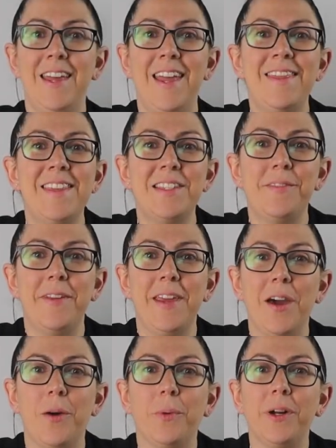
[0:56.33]
In this
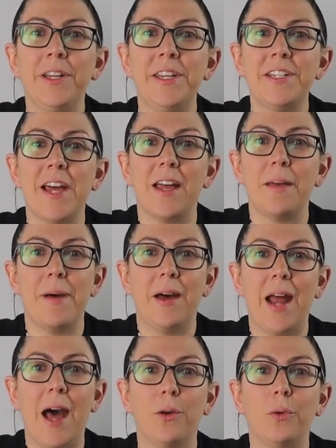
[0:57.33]
video, we're going to talk
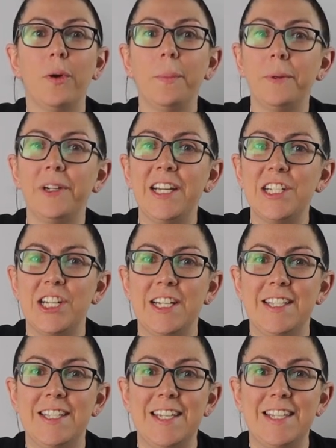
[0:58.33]
about how
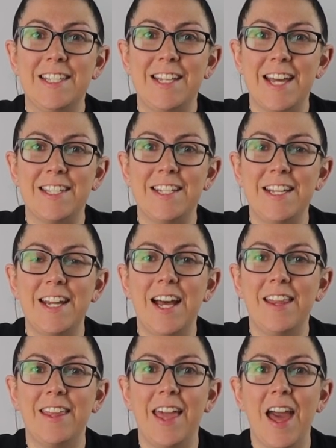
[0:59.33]
corporations is tested
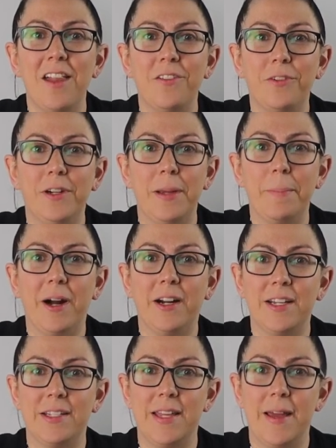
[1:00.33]
on the California
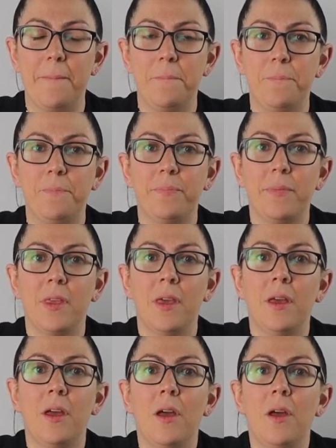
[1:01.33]
Bar Exam.
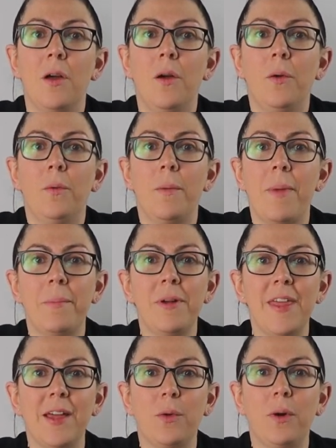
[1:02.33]
Remember that